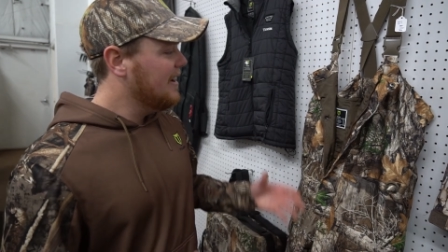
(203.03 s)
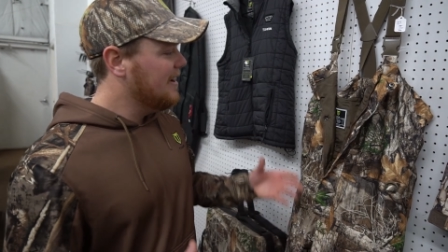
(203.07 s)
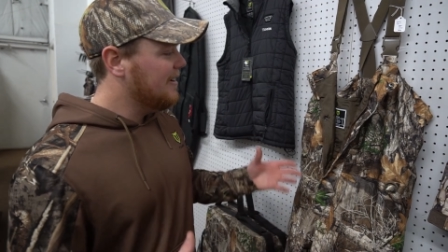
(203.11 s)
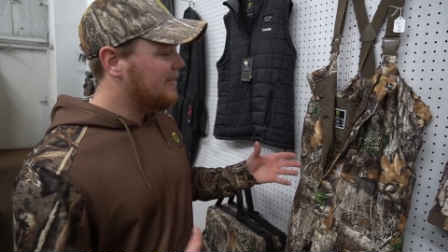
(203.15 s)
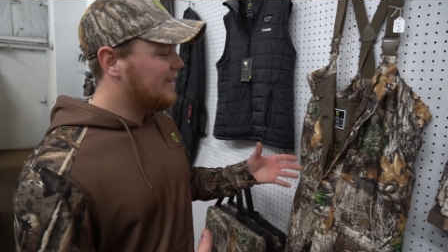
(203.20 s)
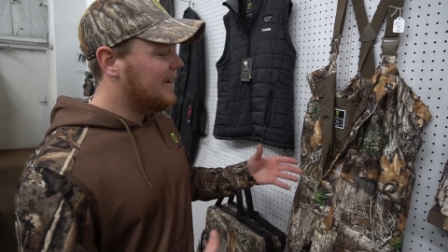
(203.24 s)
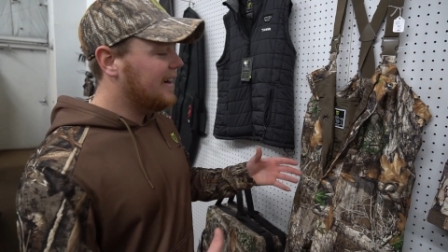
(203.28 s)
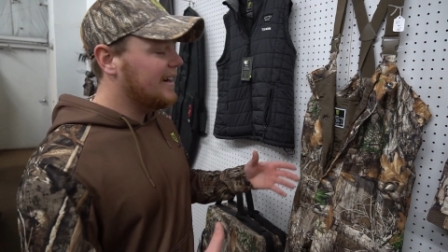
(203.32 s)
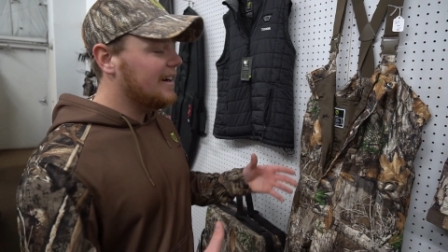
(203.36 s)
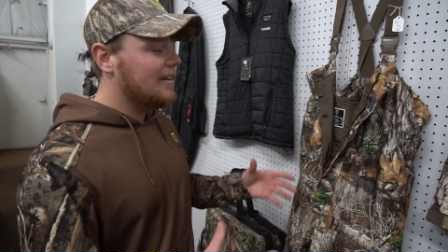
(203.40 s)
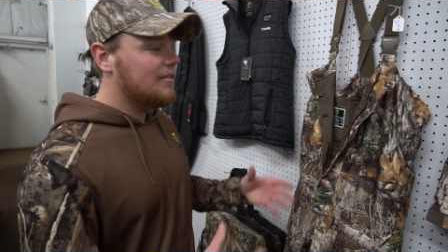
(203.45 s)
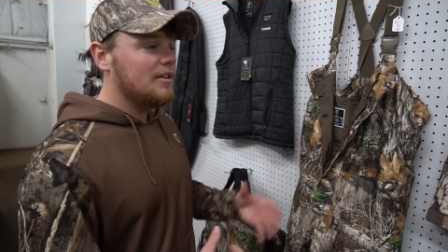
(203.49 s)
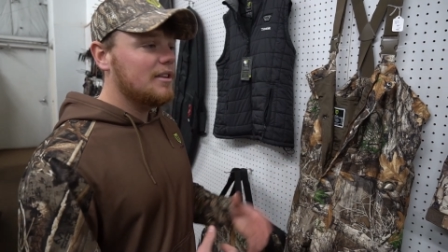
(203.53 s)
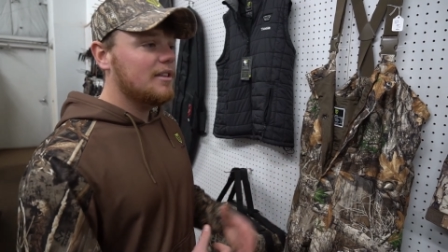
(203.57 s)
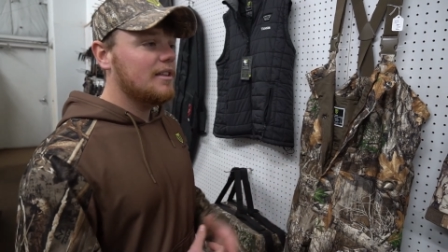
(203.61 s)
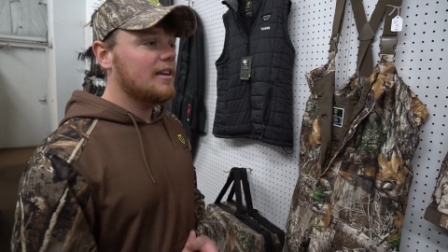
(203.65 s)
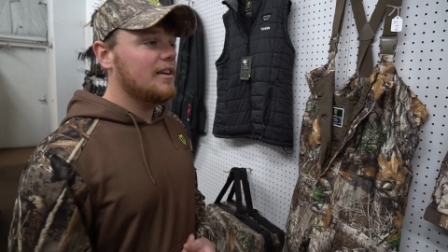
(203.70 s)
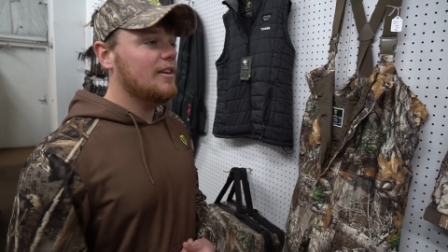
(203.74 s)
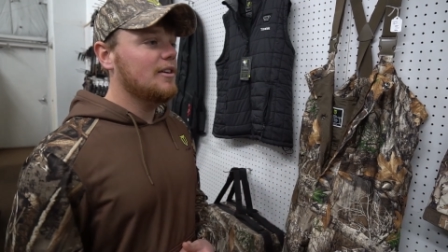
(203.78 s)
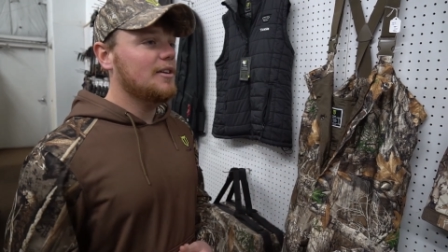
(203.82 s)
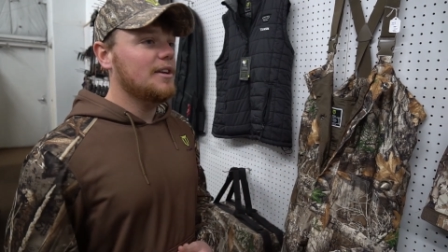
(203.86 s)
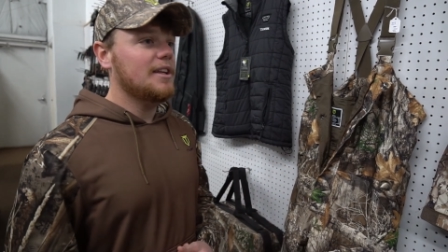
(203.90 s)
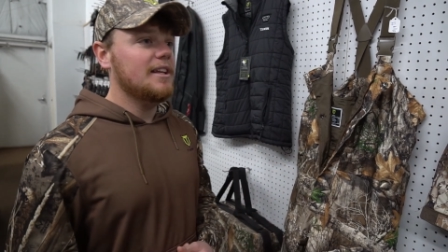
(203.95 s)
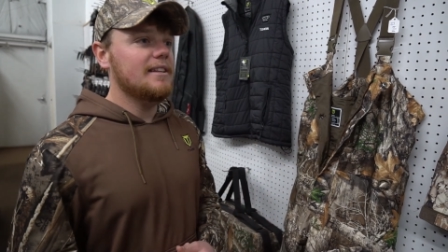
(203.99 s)
find everything
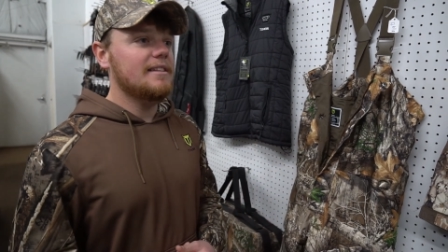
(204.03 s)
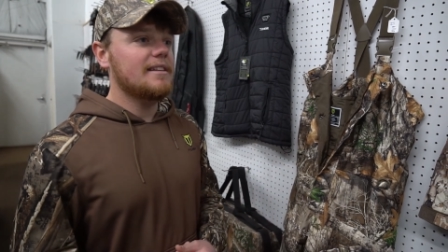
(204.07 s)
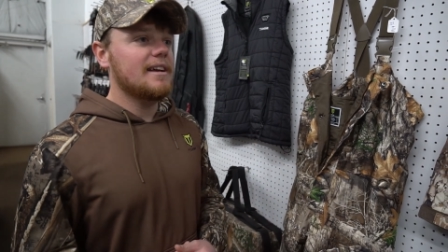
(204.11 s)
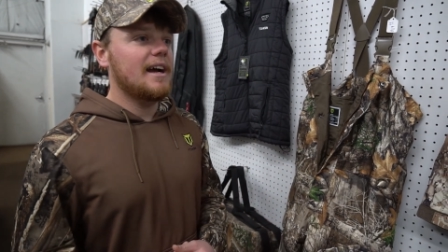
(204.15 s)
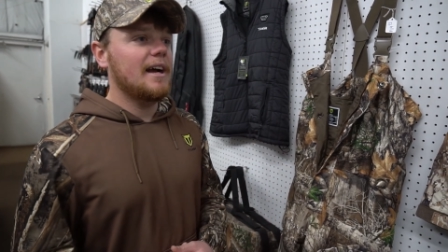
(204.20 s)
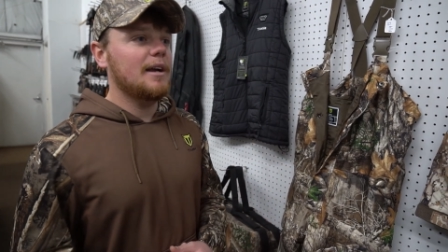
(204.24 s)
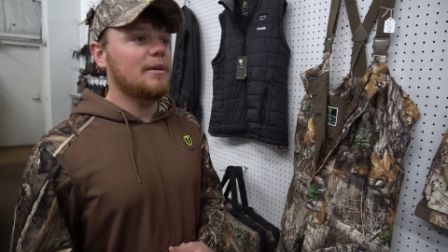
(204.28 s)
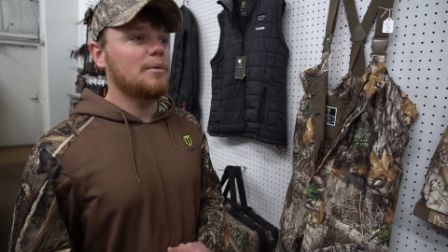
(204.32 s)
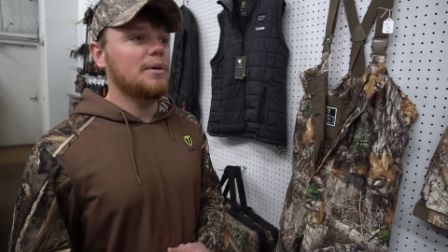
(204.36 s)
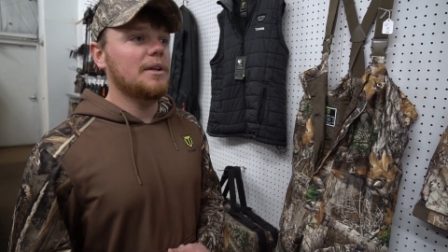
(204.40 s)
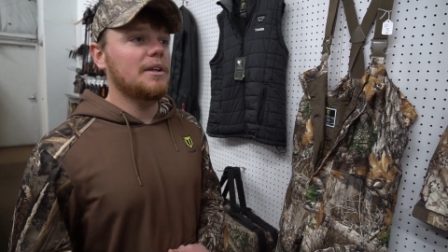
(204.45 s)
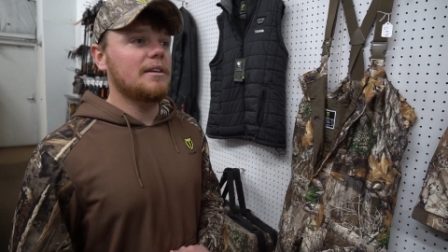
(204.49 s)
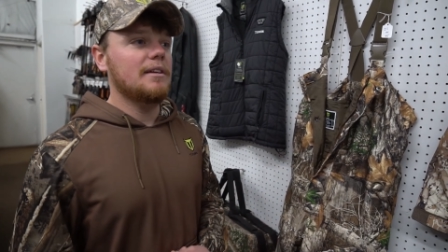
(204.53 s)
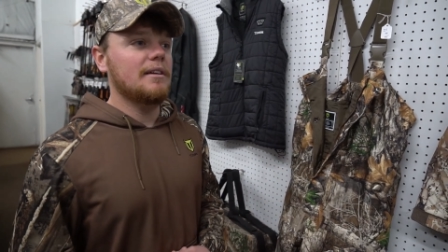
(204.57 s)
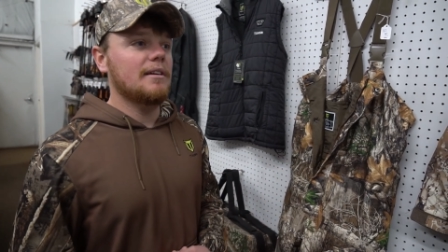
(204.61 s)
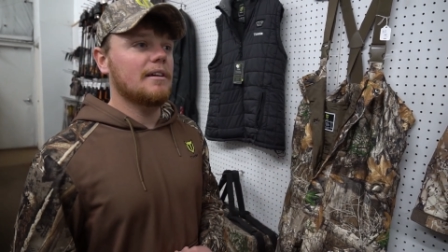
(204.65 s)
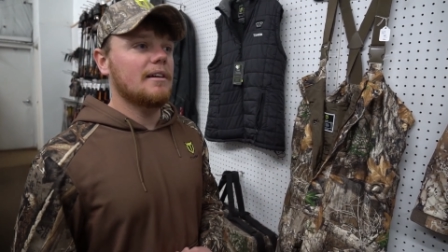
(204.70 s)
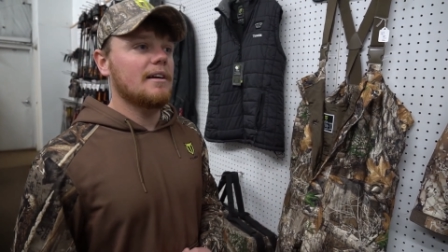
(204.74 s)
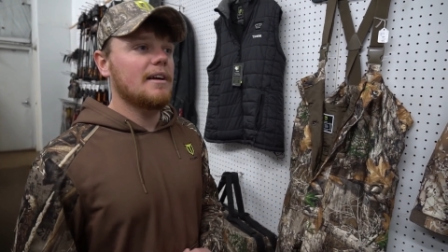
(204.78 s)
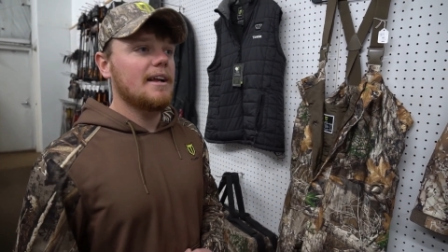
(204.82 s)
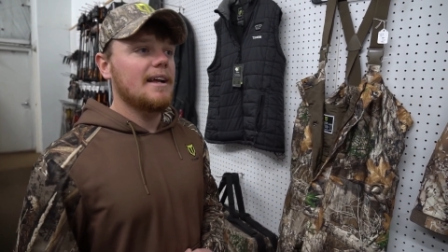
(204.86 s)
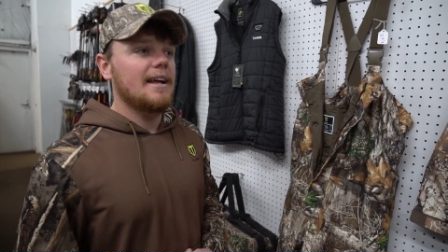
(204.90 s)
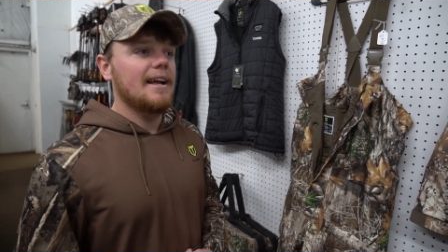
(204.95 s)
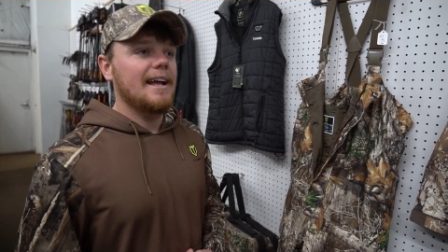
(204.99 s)
you need TideWe here,